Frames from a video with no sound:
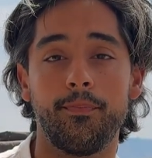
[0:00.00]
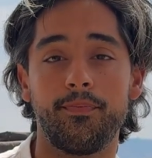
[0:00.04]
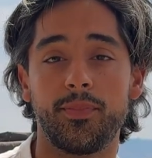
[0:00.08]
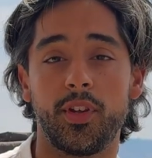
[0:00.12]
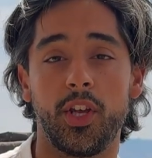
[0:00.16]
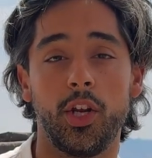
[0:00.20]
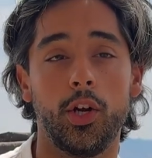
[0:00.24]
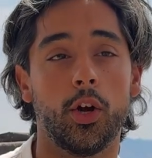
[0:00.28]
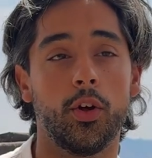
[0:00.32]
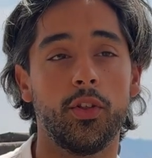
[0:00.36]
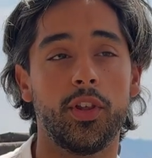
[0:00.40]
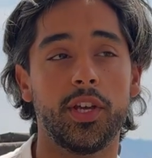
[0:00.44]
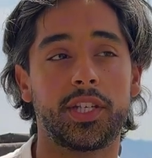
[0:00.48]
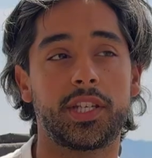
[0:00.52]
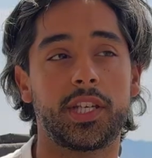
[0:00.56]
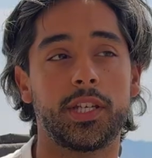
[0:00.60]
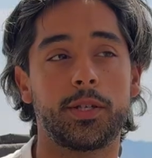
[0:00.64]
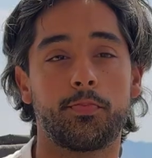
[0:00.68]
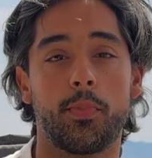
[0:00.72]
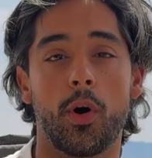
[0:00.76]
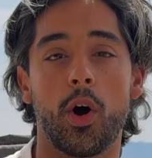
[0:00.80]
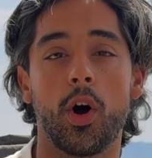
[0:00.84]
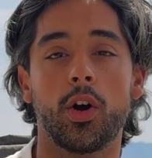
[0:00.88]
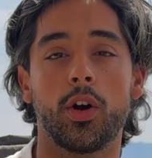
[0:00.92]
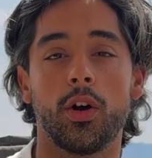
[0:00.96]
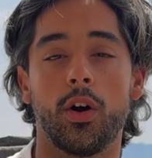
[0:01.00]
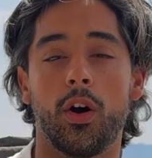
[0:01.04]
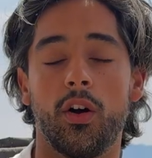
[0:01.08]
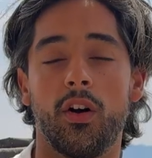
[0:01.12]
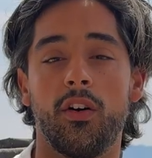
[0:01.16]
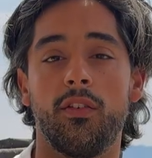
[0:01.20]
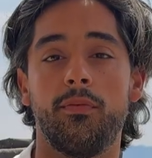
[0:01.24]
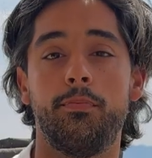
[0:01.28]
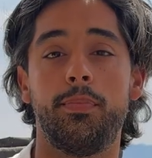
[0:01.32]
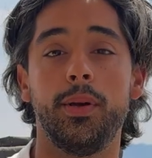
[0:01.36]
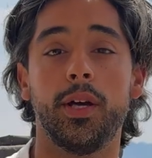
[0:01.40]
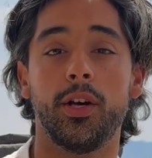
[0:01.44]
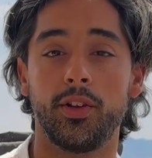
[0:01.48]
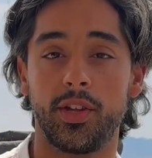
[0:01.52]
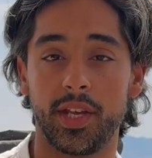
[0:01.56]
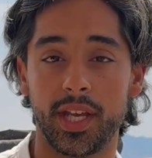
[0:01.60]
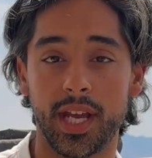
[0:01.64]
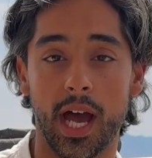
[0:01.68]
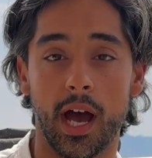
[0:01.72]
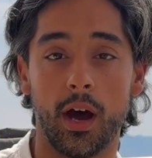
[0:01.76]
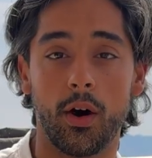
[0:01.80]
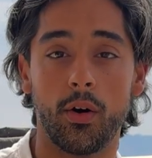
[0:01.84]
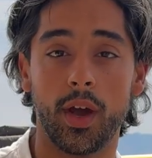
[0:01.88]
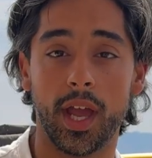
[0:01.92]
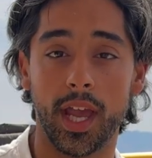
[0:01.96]
You know, this is part of building
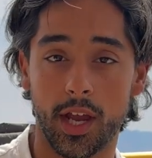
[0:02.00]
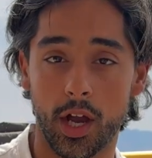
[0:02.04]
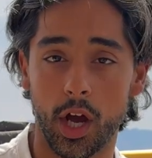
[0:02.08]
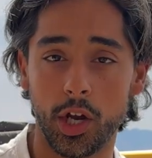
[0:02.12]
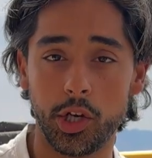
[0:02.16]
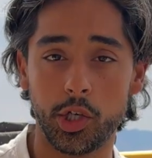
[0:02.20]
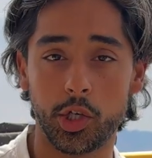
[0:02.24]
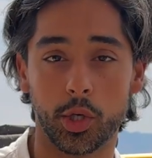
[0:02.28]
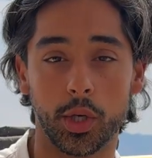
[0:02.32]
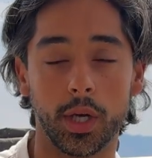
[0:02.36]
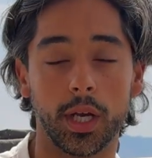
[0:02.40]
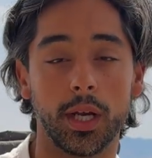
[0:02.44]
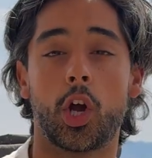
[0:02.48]
out a country.